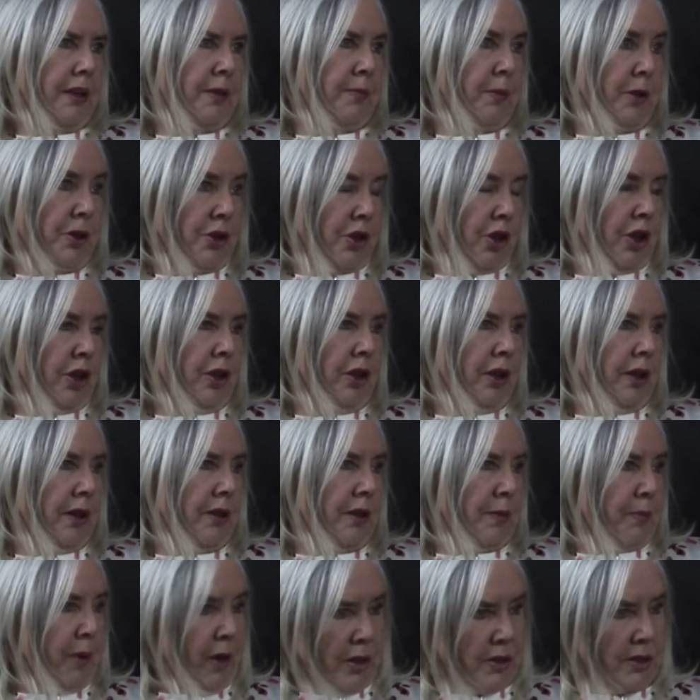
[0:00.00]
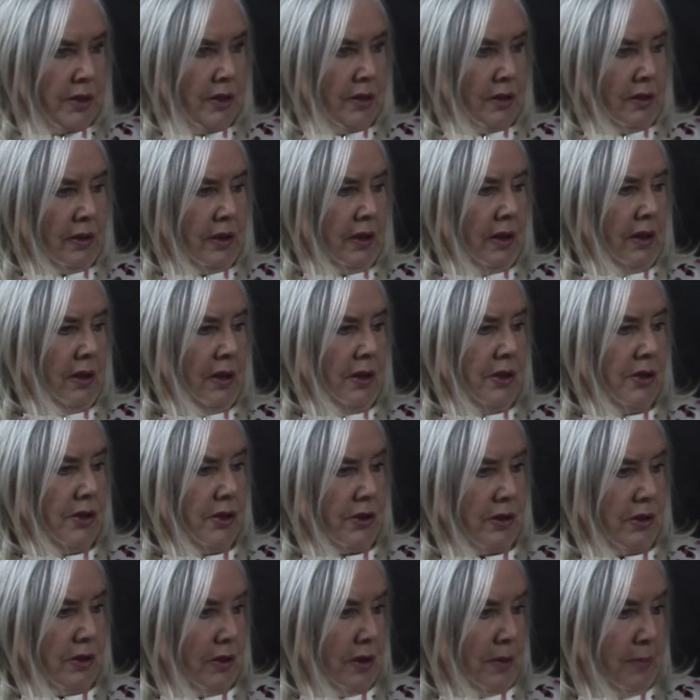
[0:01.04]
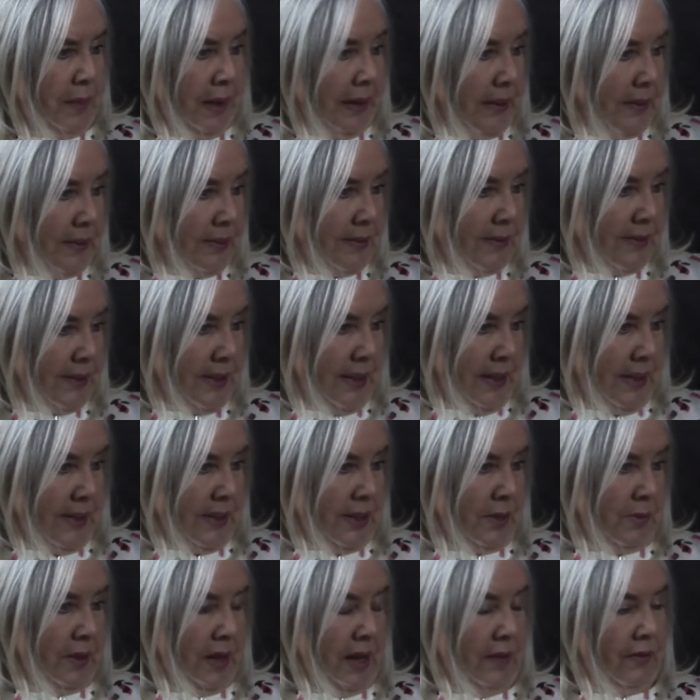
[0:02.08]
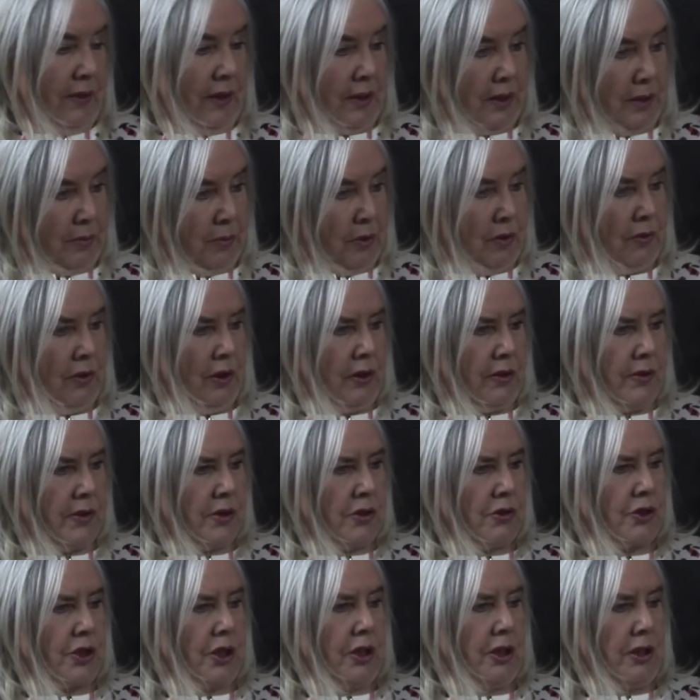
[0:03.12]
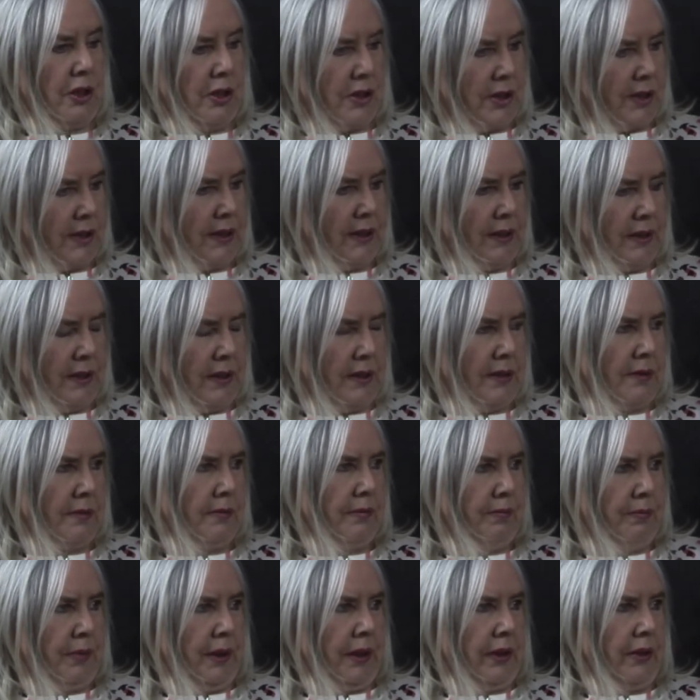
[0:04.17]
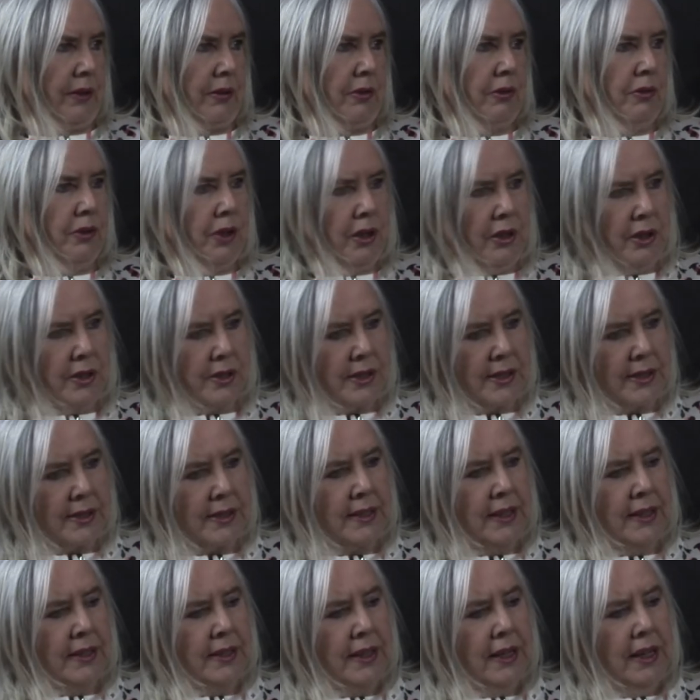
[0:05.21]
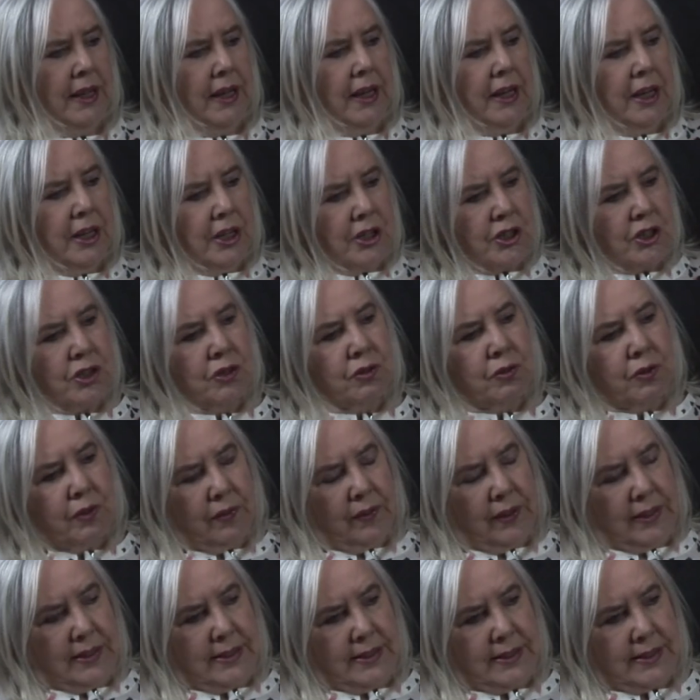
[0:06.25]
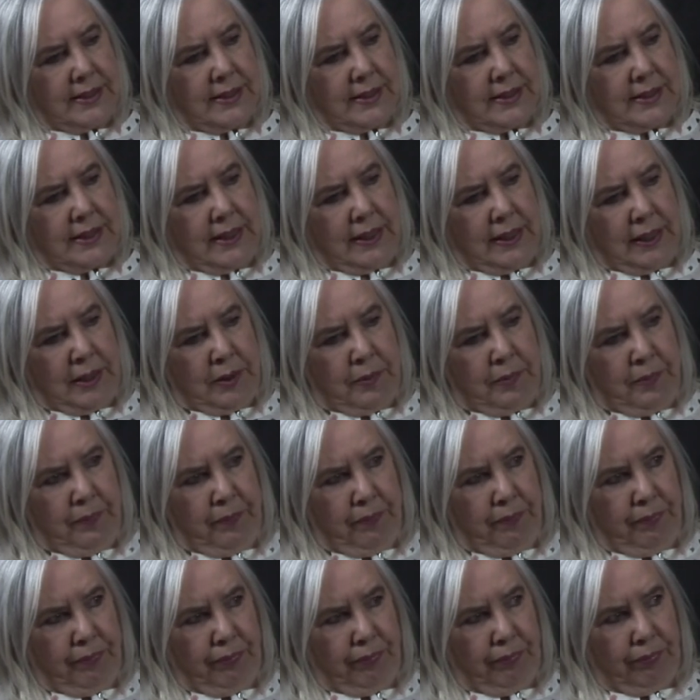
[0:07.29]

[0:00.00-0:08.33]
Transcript: to put down a deposit on a house or to buy sites or whatever and to move out of social housing and then build their own houses and that. So this um,